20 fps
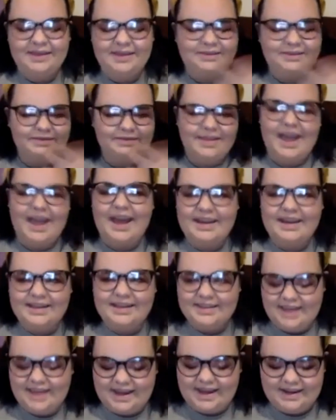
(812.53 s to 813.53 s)
think
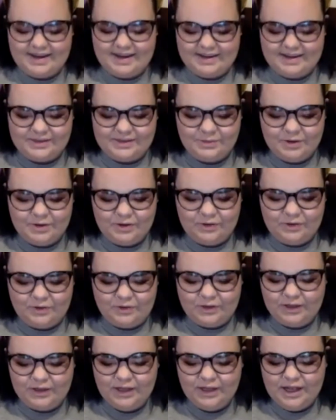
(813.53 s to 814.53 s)
adding that in is
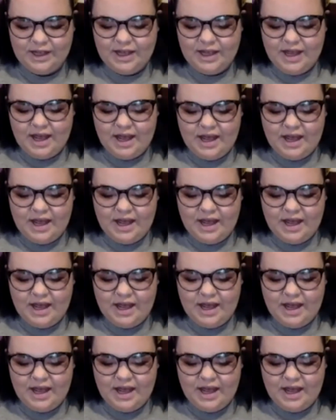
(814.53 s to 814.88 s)
beautiful.